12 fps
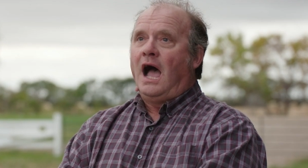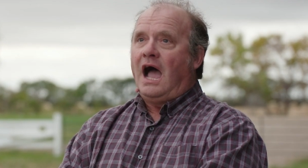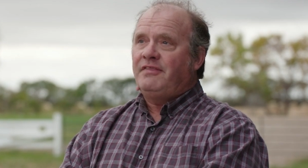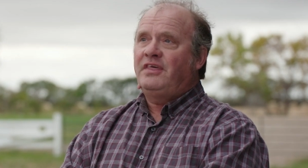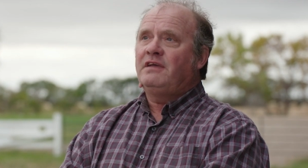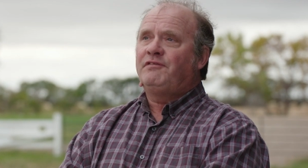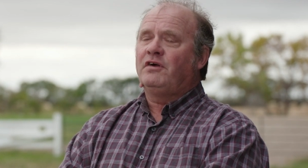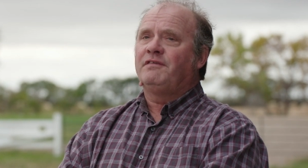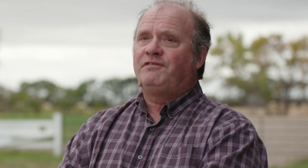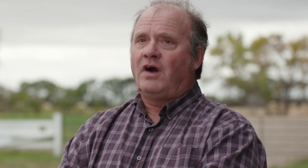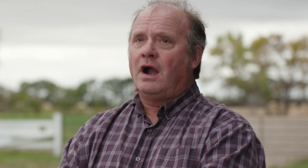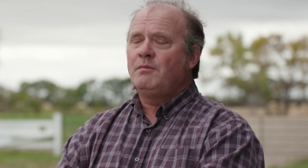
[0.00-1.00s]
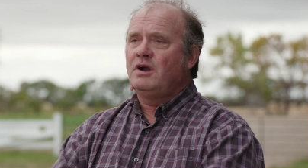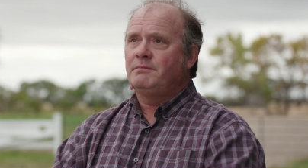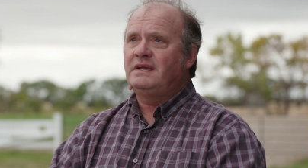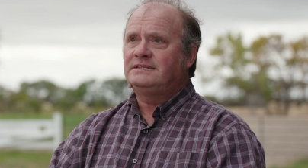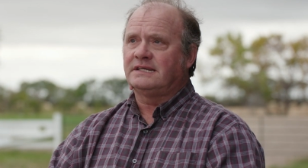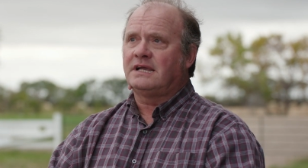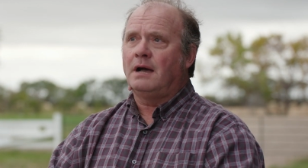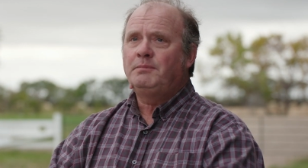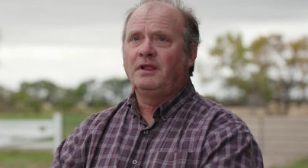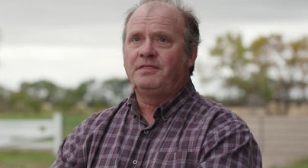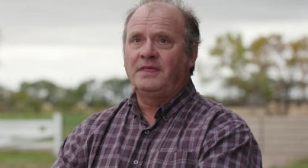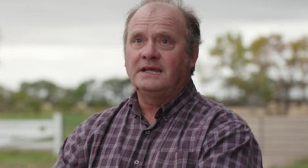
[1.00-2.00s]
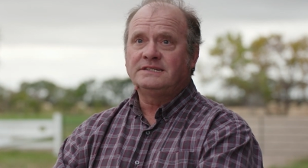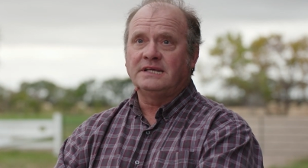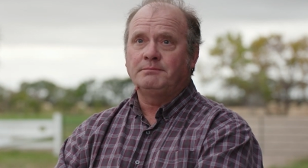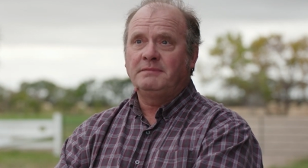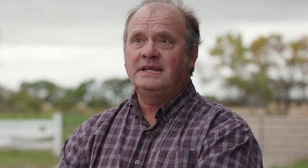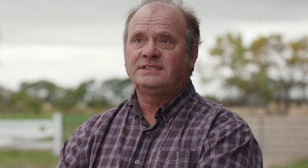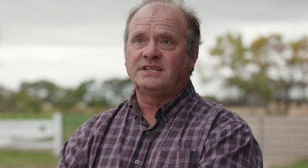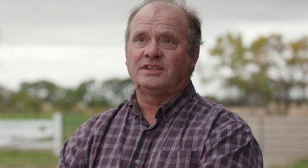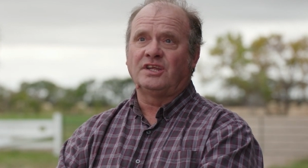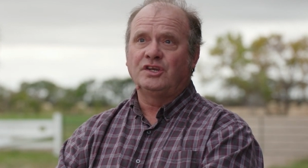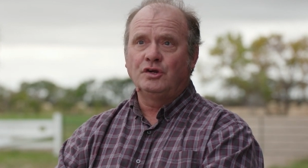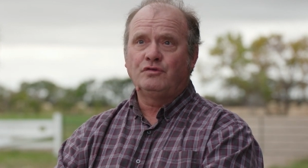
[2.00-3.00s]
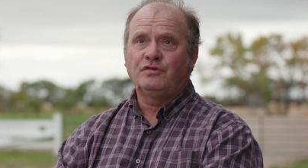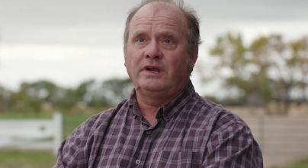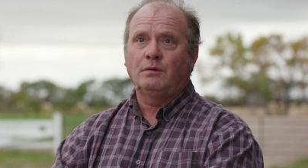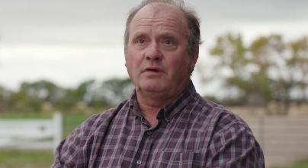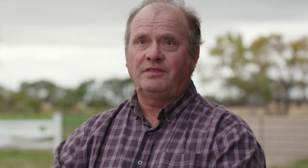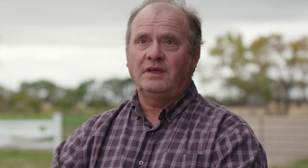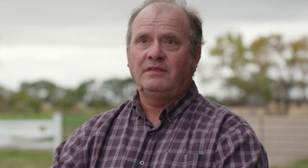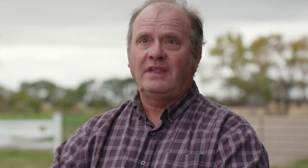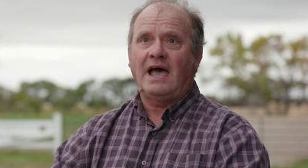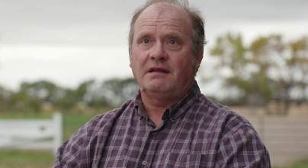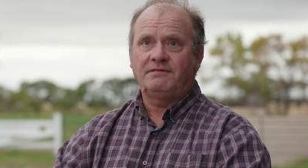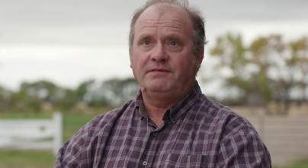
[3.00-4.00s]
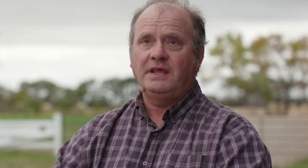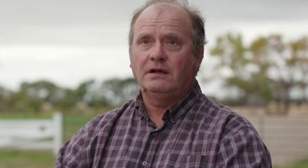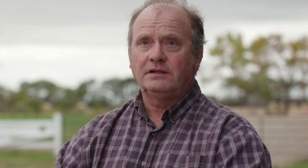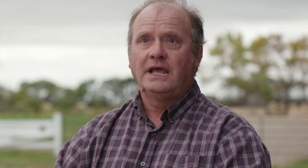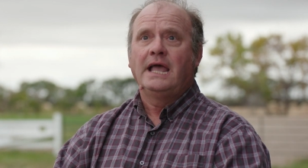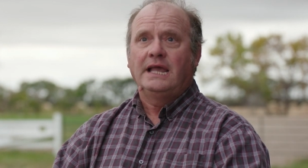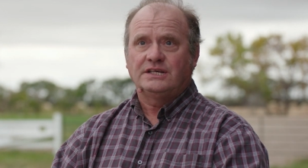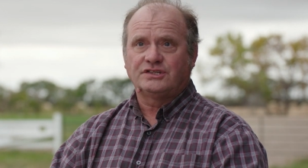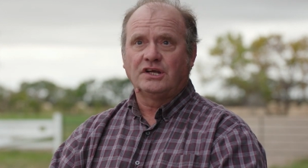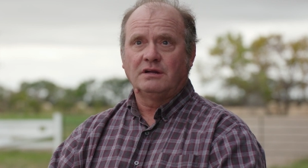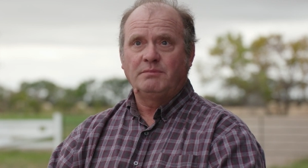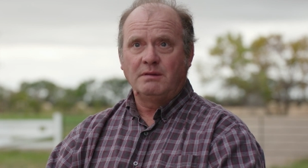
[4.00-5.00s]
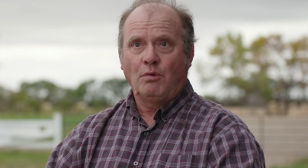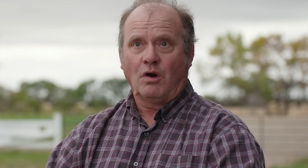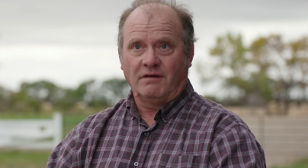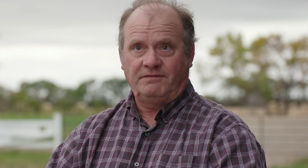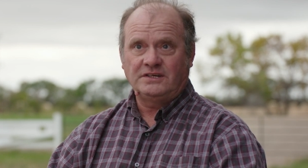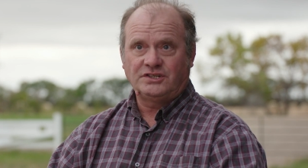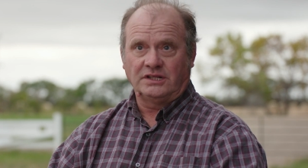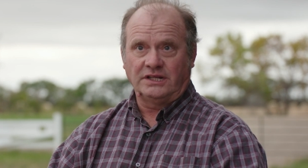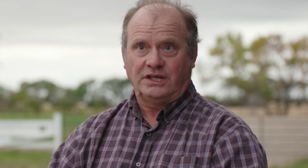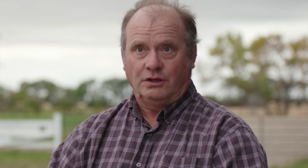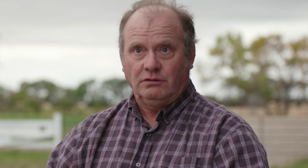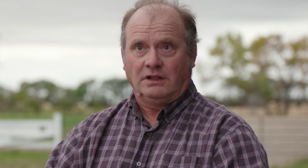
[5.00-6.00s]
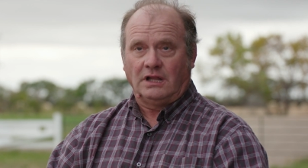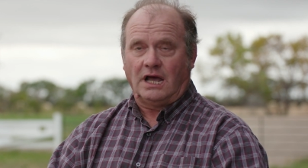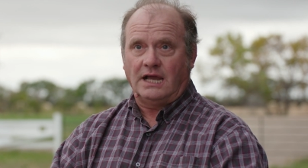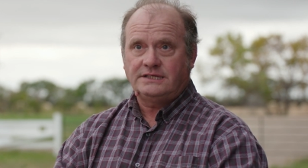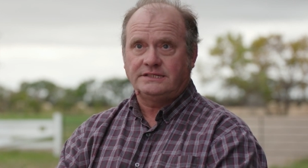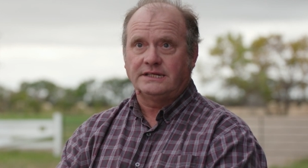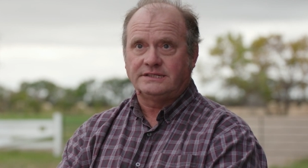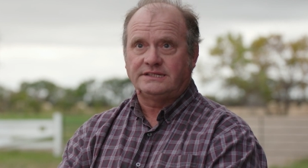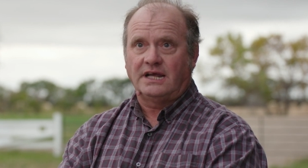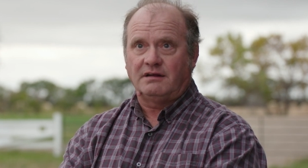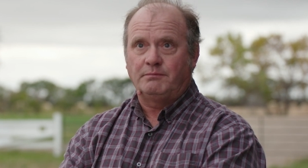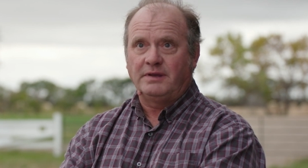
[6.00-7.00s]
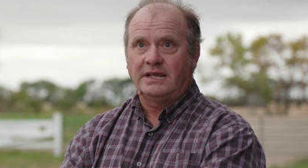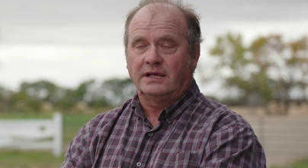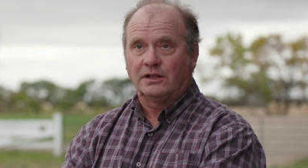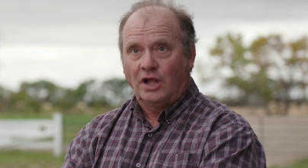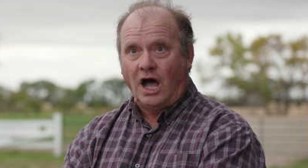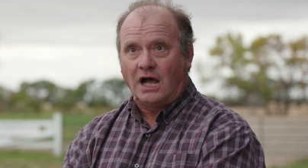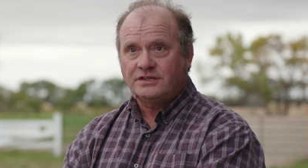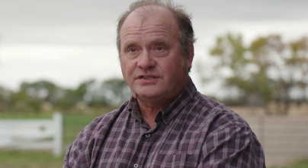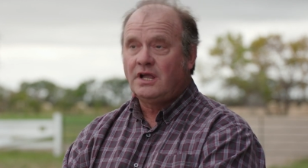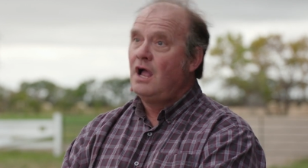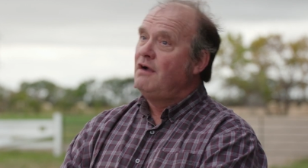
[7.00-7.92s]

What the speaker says: I think for a farmer it means a couple of things. It means that the nutrient within that field is going to be more efficiently utilized instead of being lost.